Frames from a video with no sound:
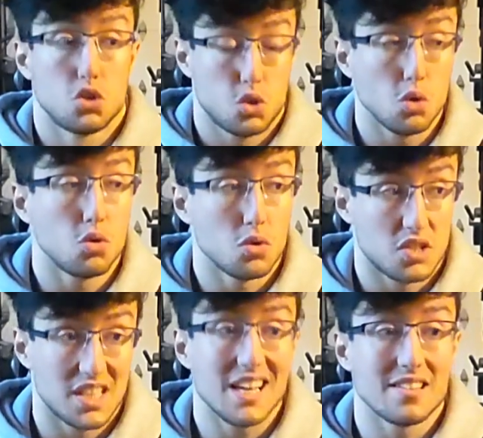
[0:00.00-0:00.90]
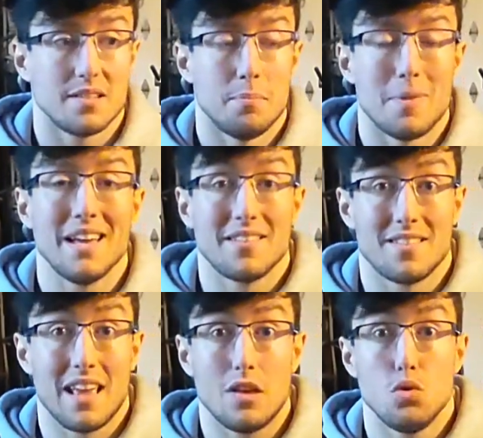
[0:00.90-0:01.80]
Certain sets
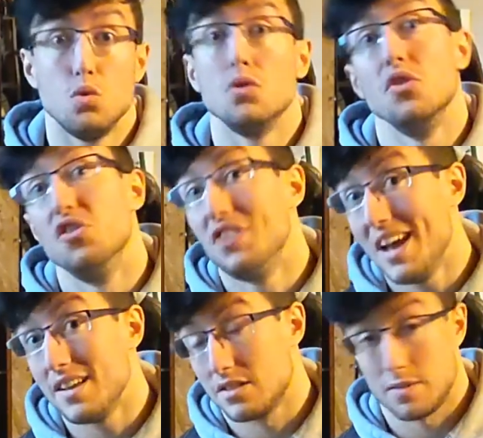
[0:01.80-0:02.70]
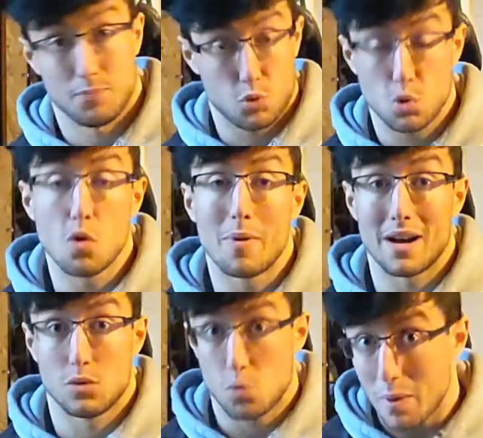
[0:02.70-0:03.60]
might take you days to go
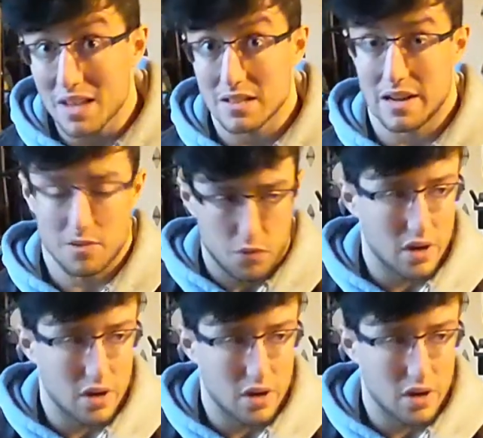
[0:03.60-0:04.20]
back to baseline.